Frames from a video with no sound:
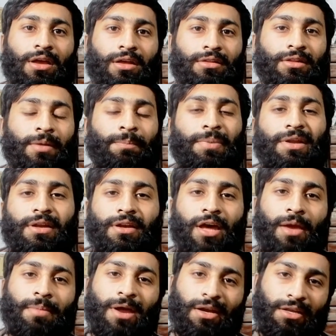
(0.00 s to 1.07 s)
The
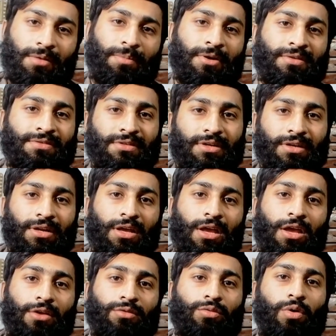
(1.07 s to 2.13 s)
pre-diabetic person.
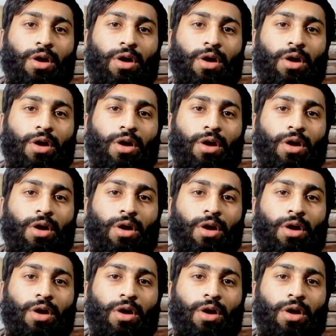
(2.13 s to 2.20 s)
So